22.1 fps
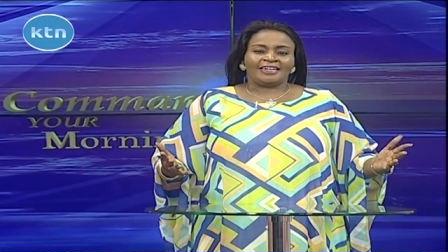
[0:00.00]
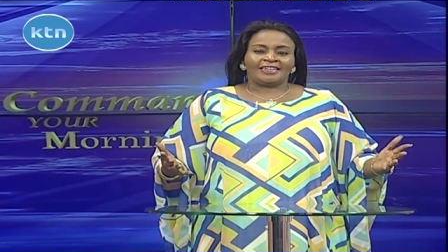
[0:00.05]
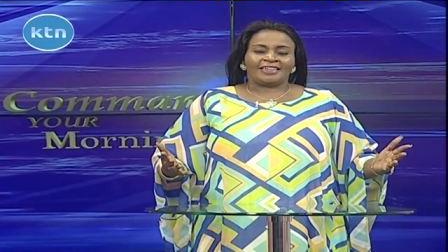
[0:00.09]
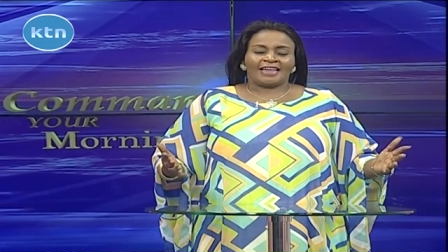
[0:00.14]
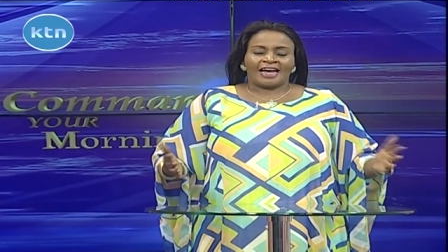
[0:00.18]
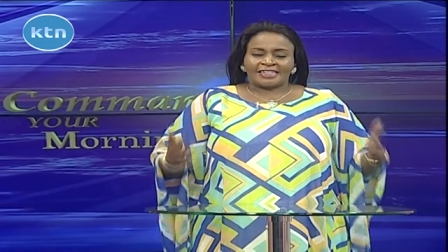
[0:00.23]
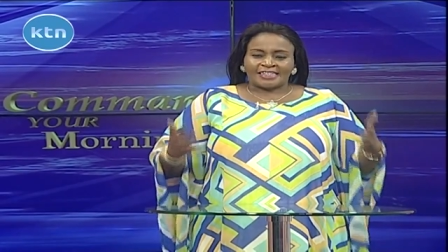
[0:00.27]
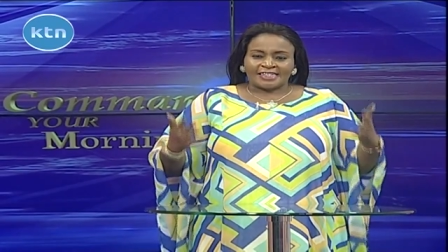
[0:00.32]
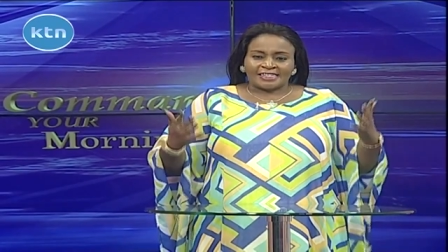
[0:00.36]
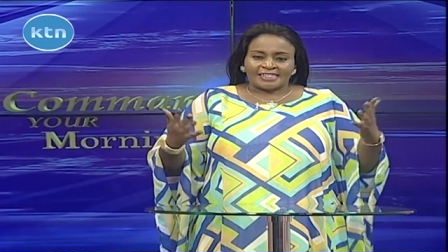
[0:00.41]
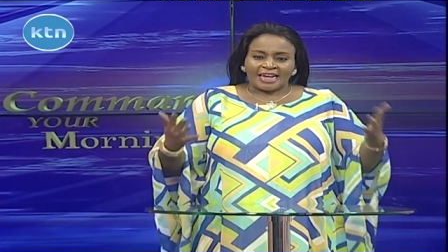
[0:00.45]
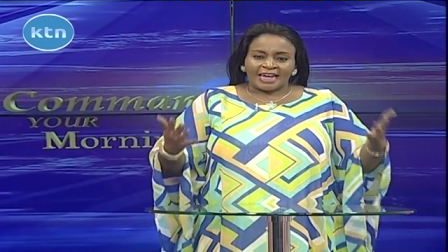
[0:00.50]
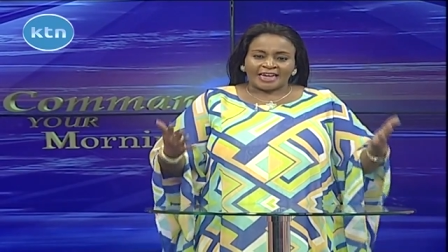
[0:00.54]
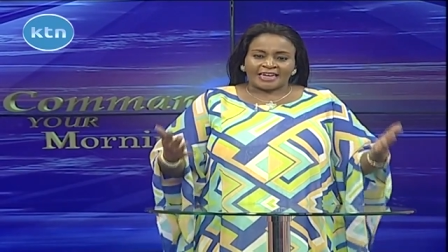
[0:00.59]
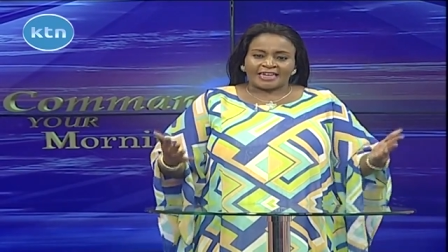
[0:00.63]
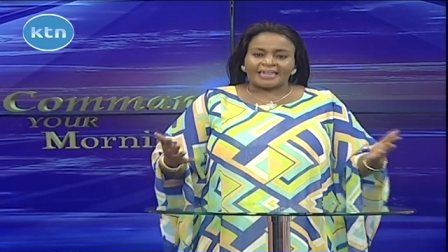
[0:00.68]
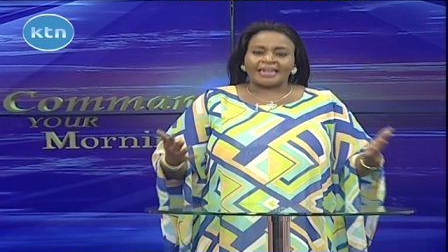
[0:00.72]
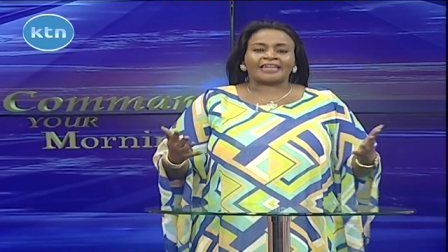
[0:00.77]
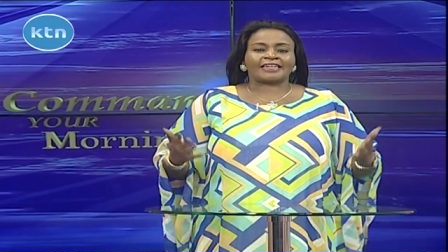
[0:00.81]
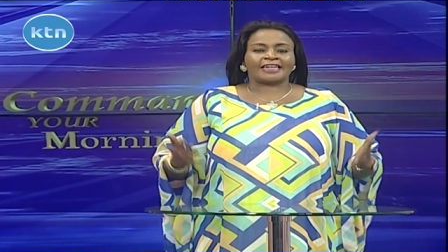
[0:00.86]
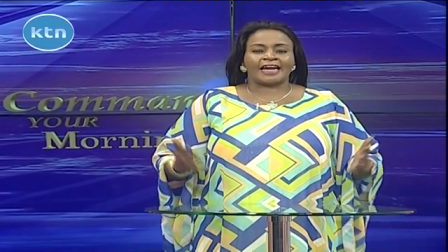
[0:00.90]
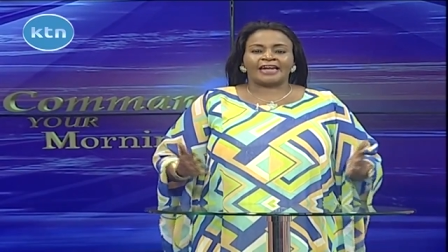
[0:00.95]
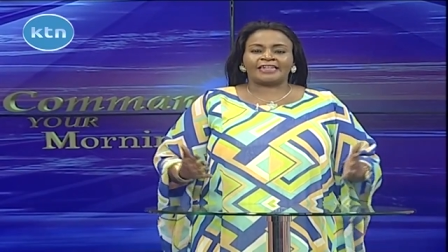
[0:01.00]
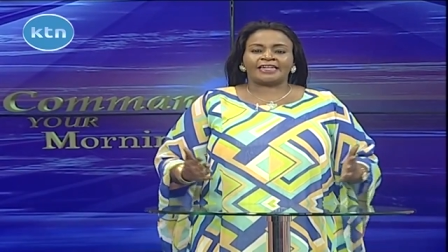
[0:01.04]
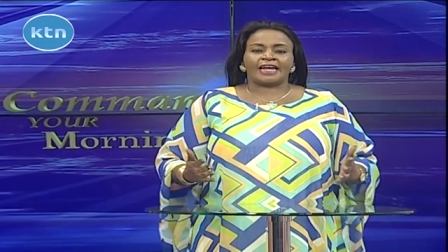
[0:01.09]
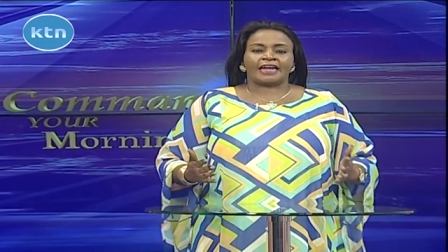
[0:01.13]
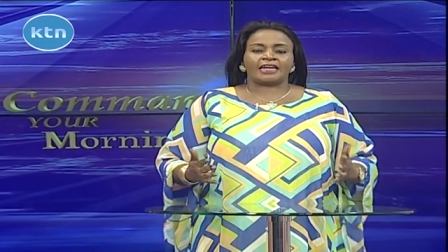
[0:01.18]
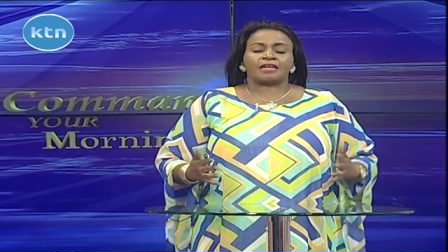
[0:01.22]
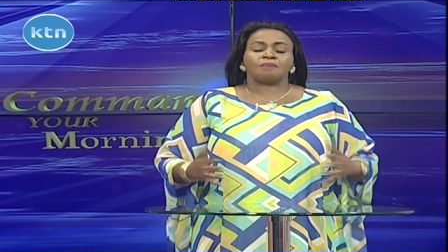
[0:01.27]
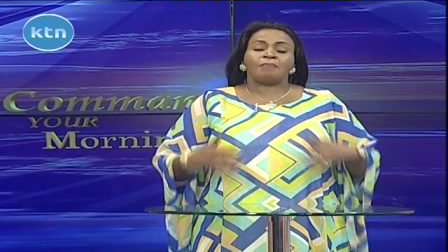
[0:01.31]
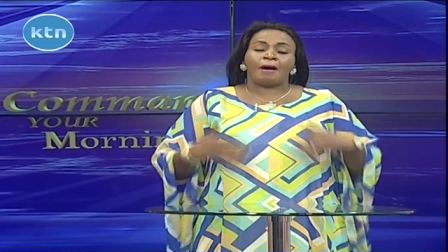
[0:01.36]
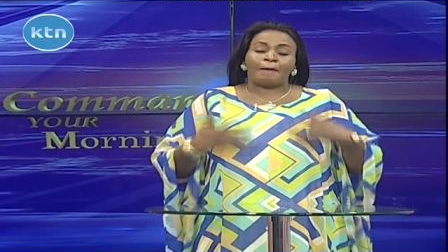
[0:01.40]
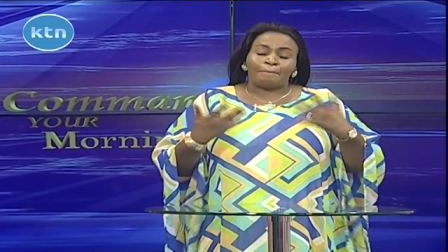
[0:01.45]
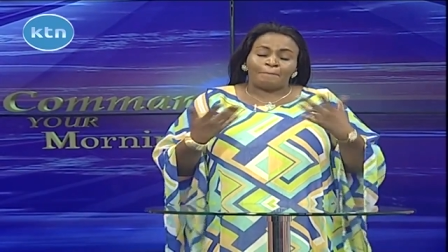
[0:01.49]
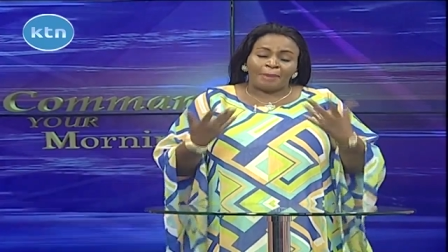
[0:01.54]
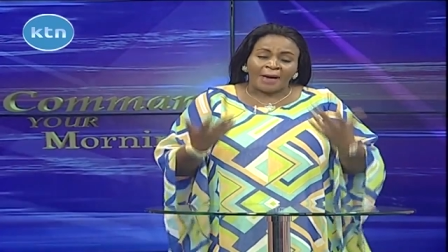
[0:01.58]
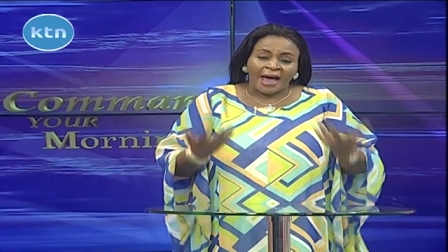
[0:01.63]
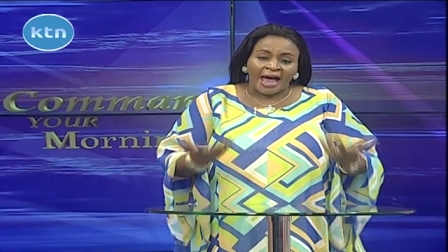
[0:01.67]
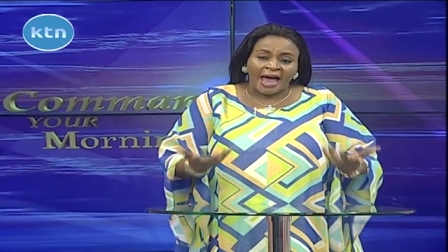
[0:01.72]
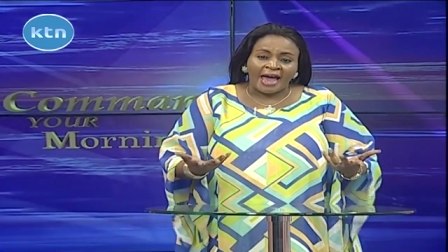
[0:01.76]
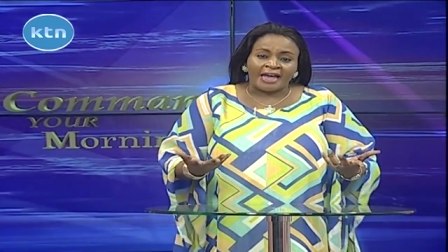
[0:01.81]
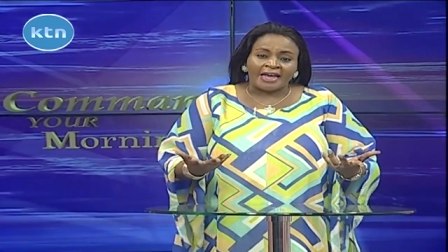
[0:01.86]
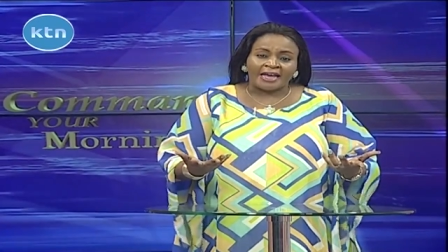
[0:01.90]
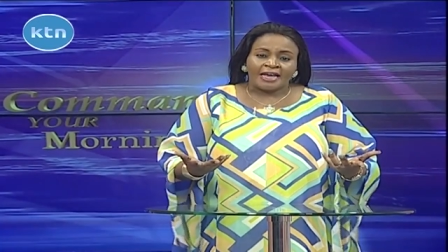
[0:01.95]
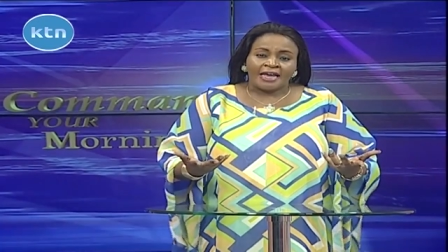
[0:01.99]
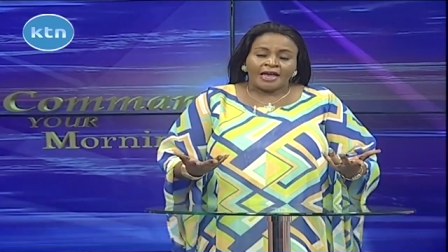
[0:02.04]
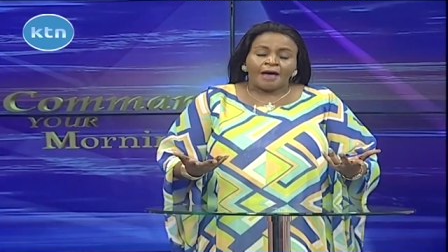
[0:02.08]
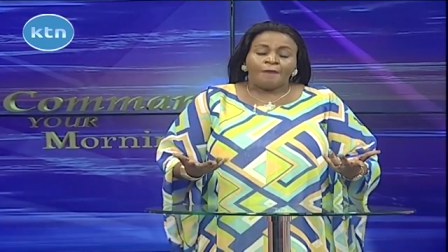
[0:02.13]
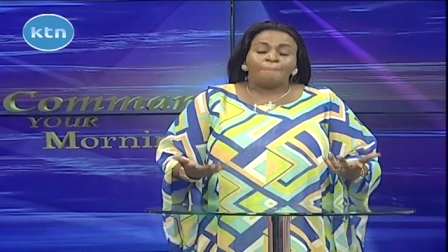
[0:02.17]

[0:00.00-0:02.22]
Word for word: that is the Greek rendering, marpe